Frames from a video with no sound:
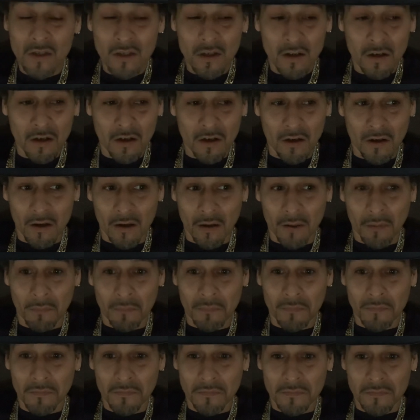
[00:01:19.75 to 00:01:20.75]
And
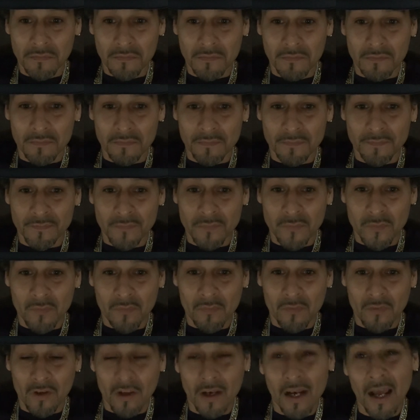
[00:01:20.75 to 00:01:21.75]

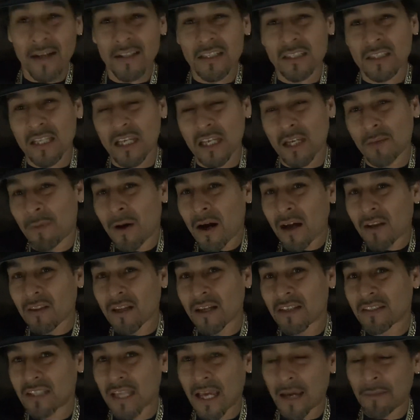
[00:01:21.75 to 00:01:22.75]
I had to think about,
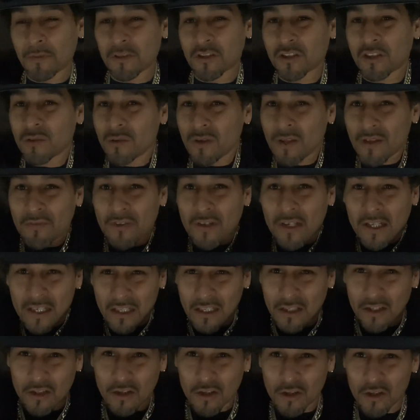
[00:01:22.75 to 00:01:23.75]
like, damn, is there even
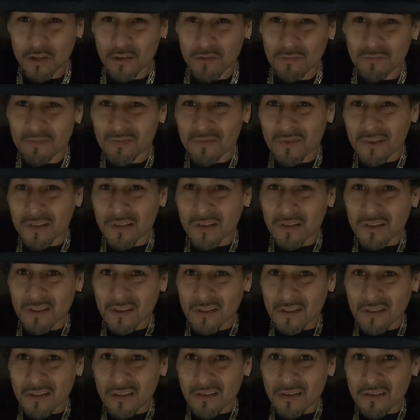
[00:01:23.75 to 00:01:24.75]
any good
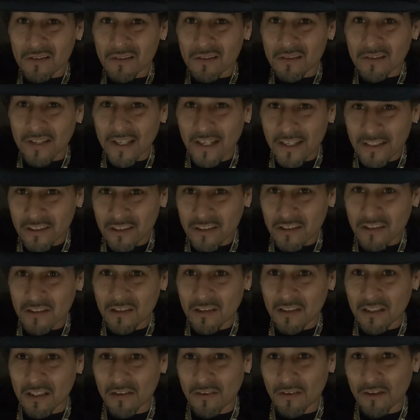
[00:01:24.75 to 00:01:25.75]

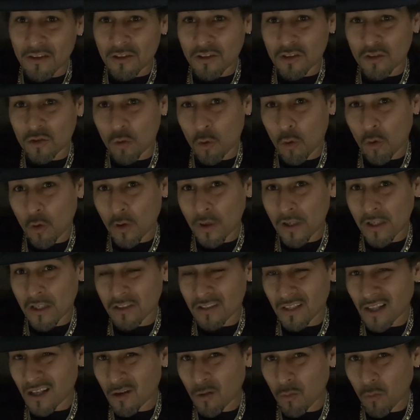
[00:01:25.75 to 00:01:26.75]
lesson in this story?
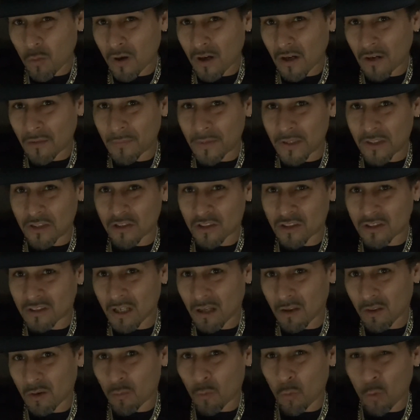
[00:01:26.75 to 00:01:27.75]
Because I don't want to be just
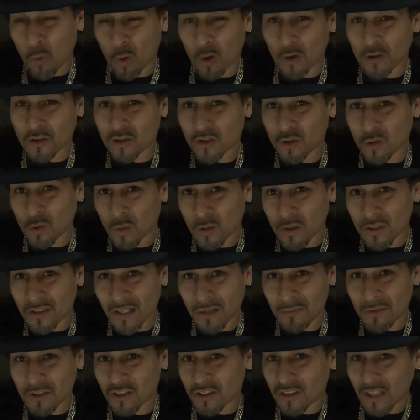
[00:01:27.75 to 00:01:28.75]
telling war stories.
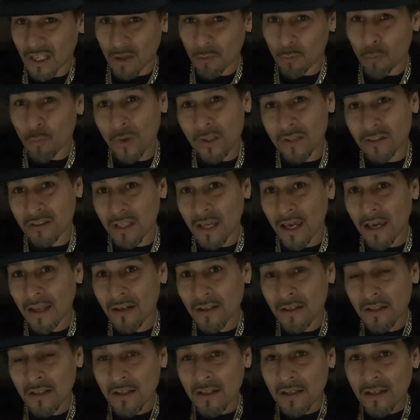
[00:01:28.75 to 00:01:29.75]
I just ain't with that.
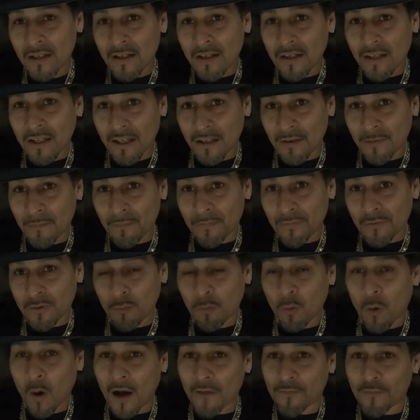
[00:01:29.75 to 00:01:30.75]
And the
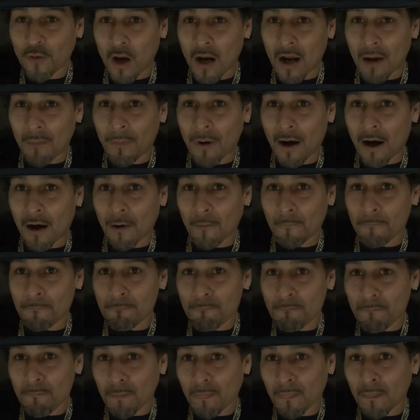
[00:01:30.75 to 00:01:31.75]
more I thought about it,
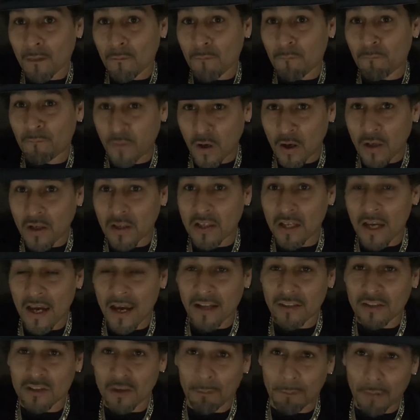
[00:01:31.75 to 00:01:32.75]
fuck
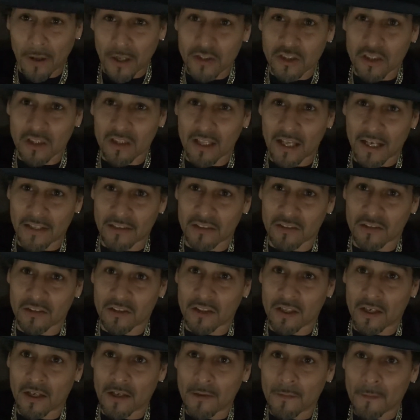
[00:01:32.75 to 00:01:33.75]
yeah, it's a bunch of lessons
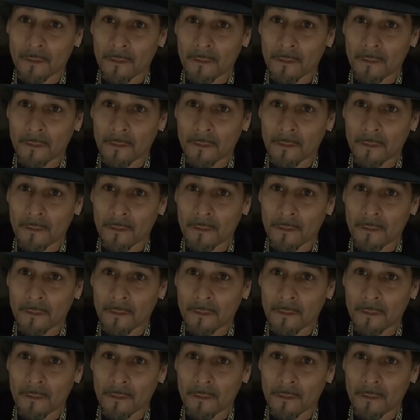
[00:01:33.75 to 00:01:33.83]
in it.